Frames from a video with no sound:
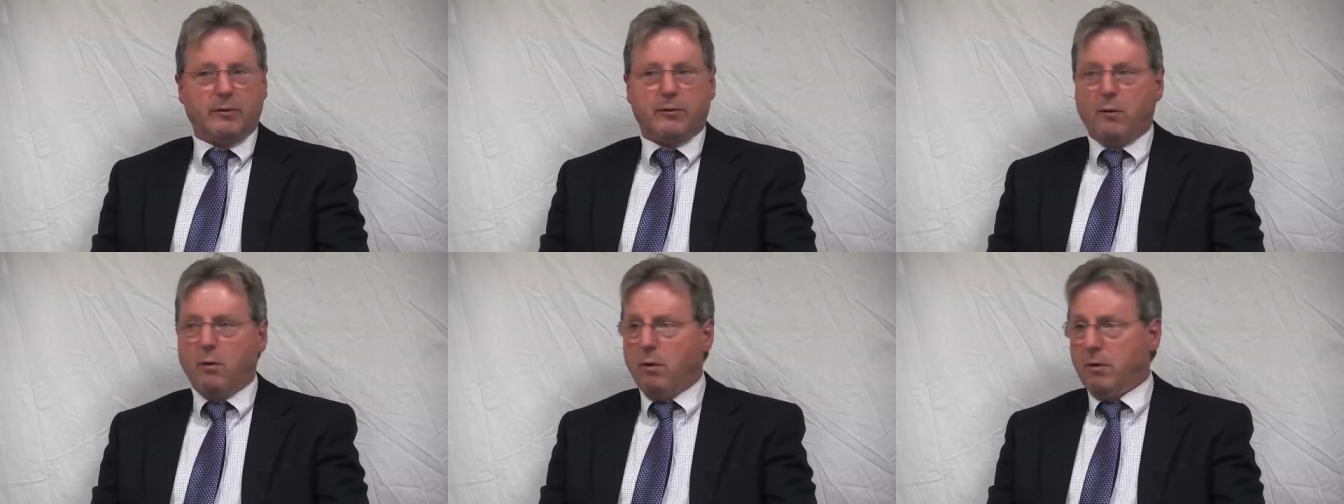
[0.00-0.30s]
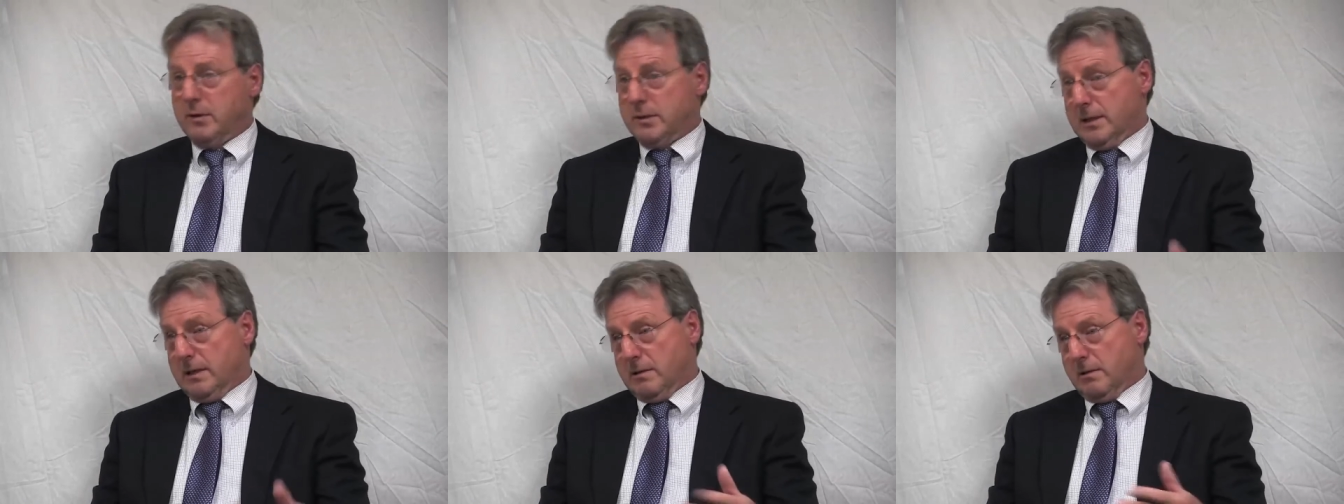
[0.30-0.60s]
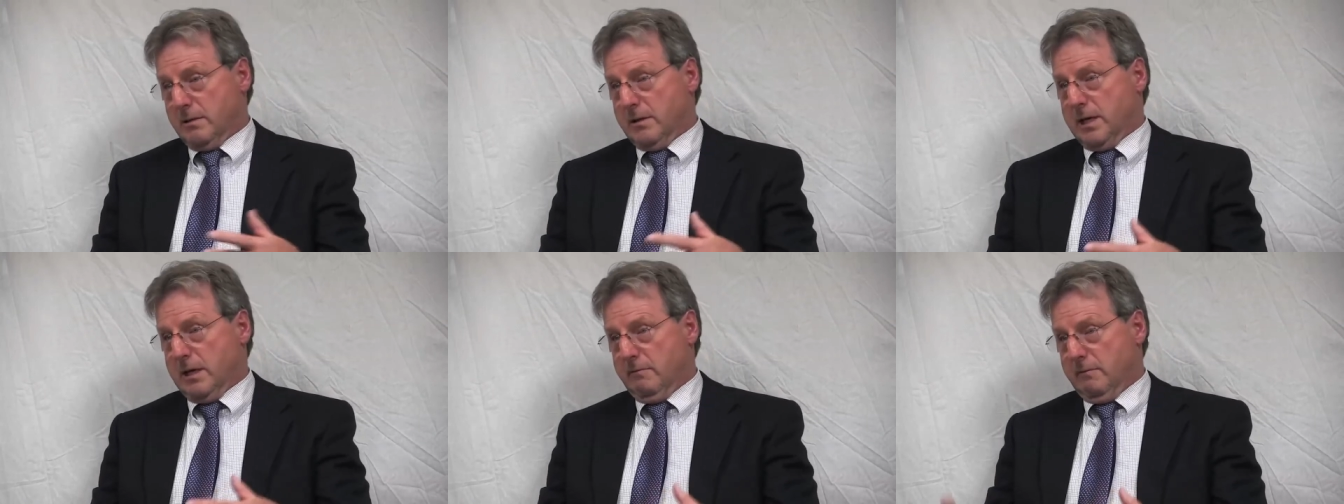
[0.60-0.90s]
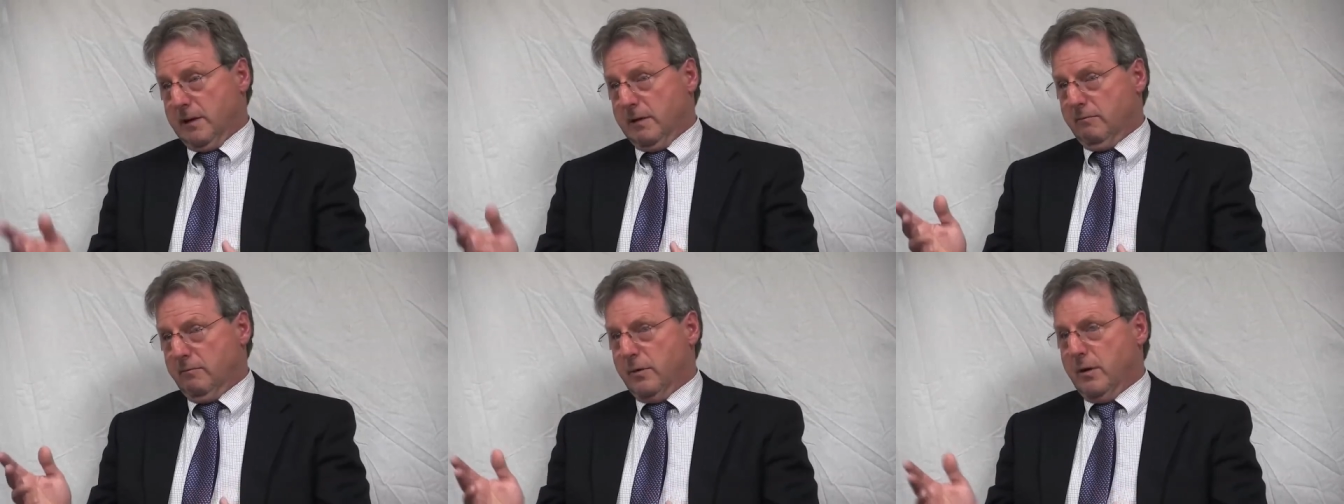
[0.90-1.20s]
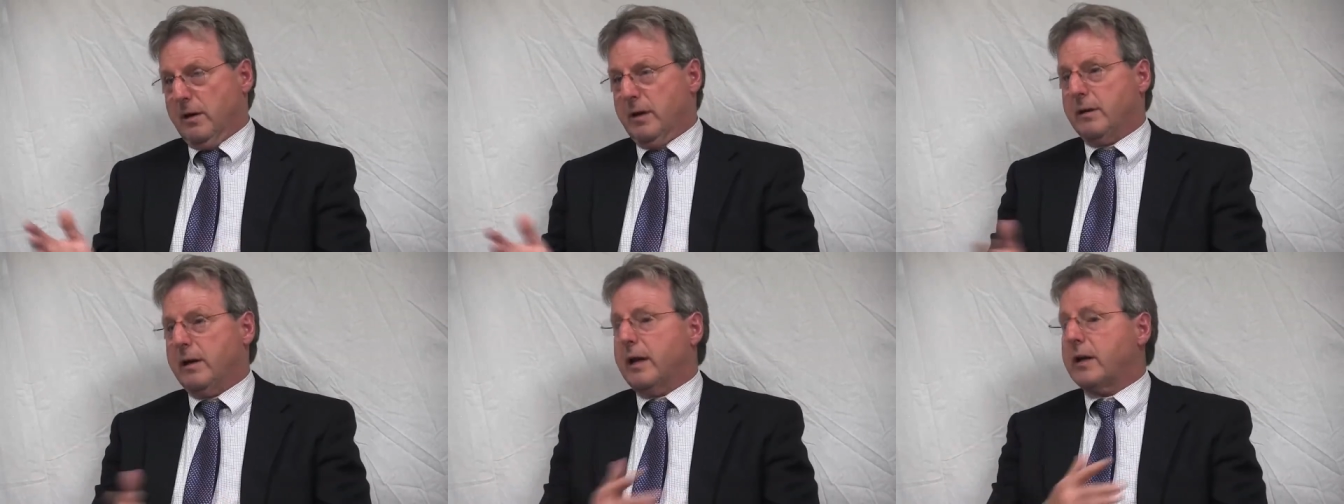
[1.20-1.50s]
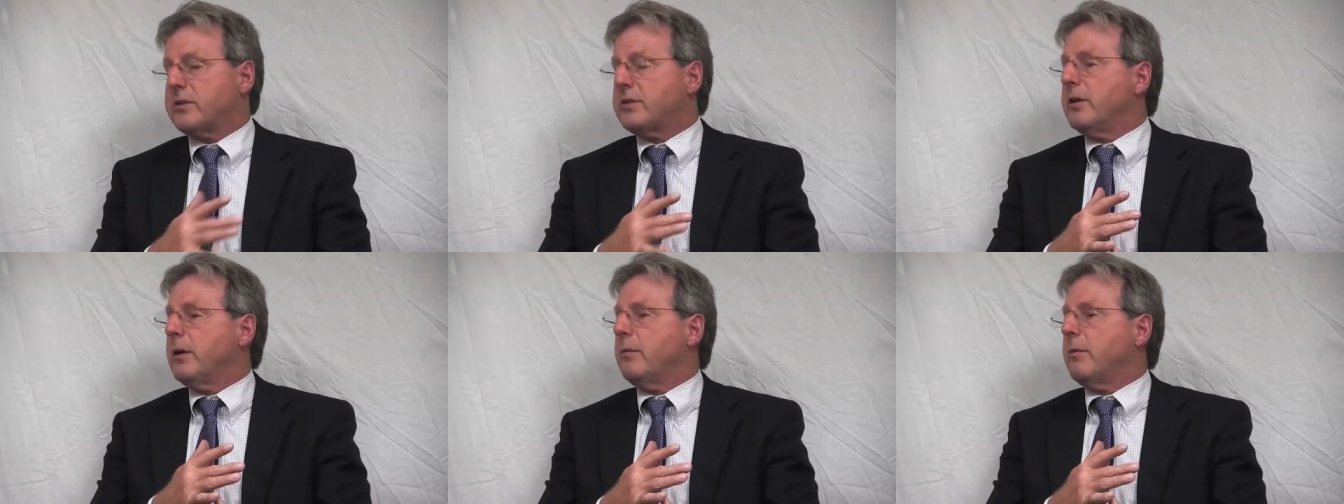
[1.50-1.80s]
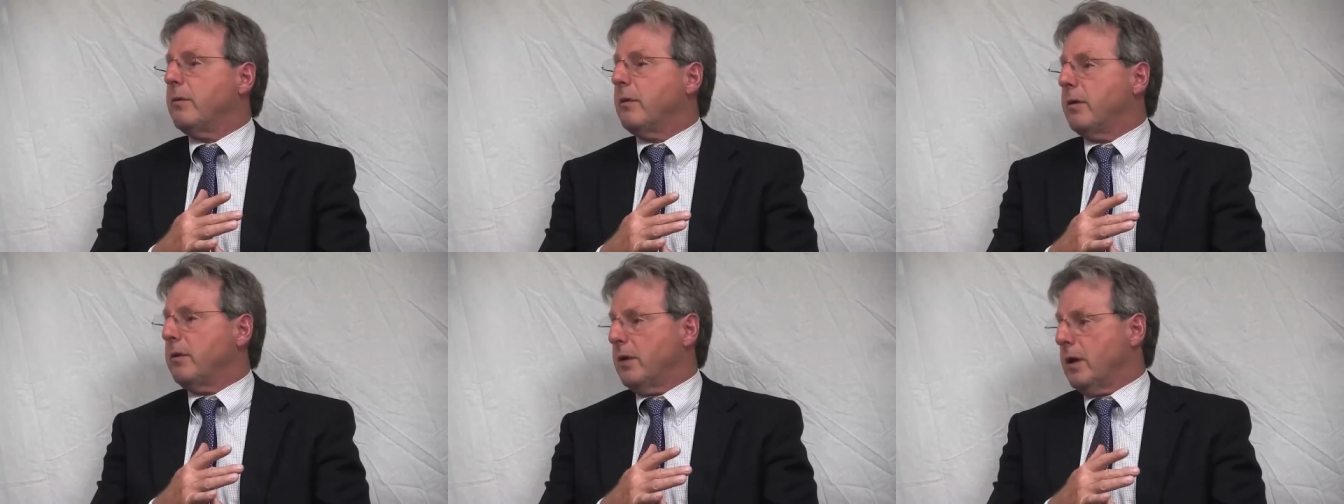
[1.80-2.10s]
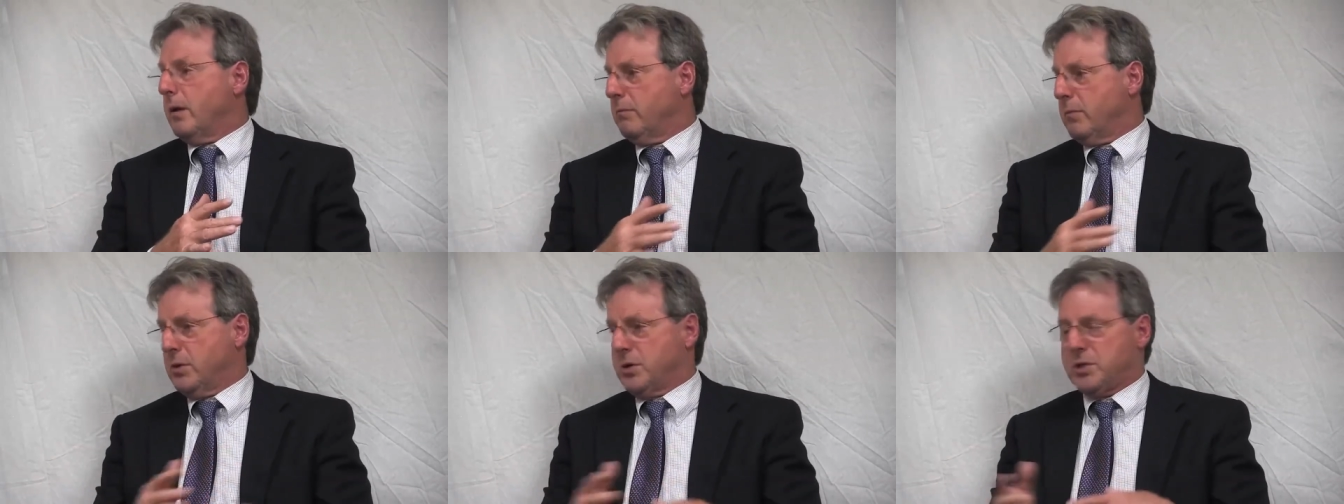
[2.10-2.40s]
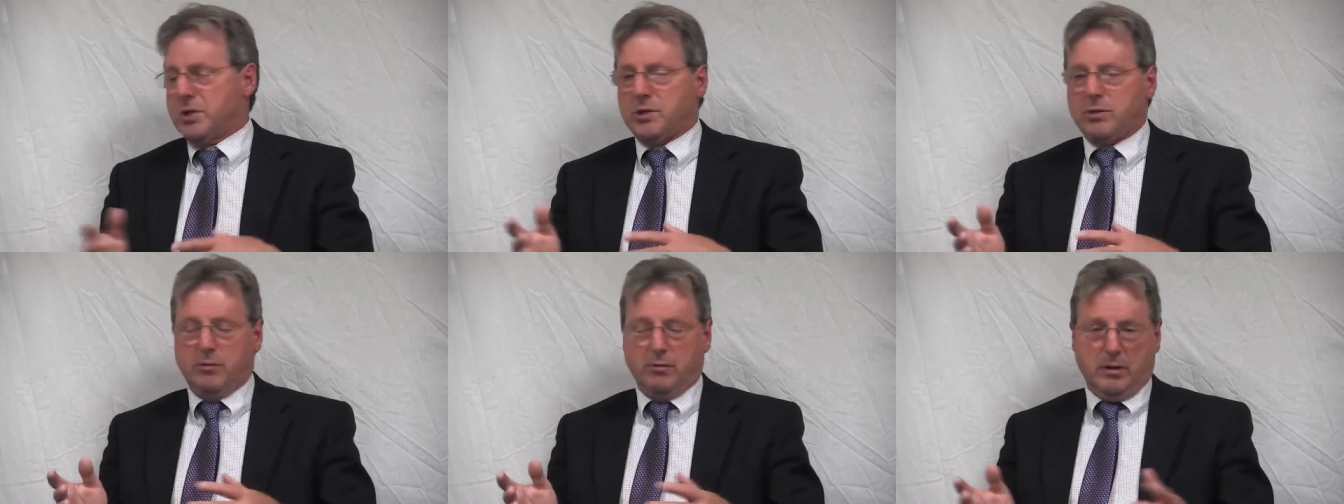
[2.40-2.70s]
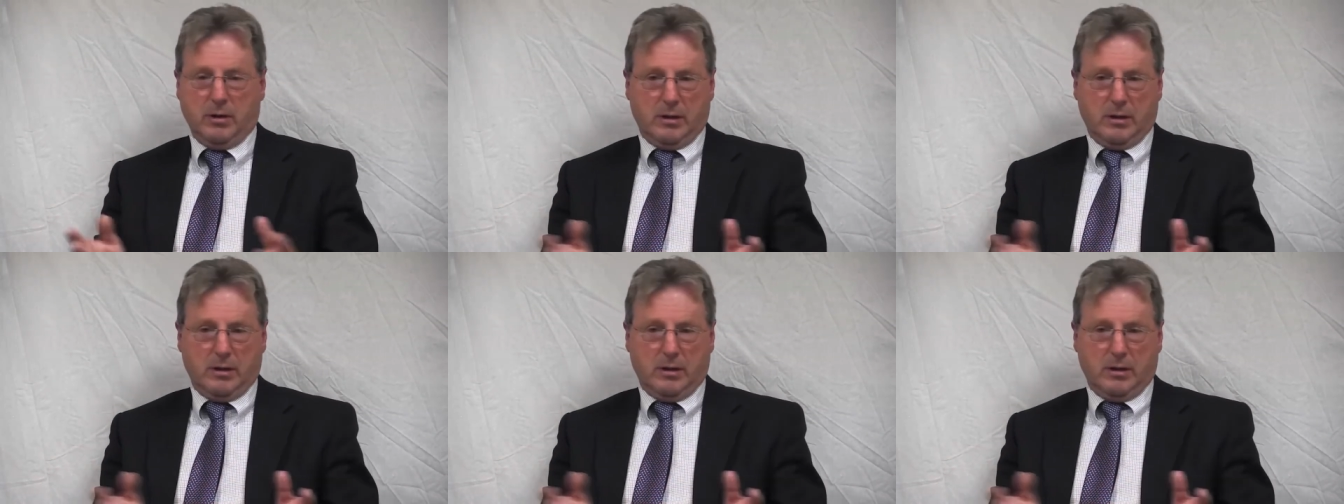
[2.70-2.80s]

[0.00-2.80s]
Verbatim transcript: Before, it's like, okay, we run X number of numbers through